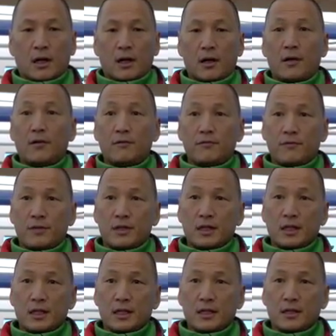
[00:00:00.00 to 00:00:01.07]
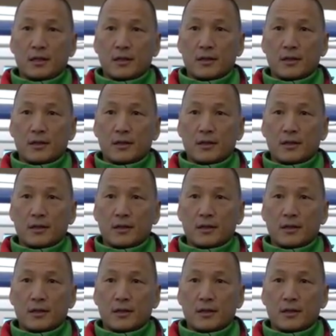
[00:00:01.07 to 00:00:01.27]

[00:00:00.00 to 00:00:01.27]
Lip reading: of the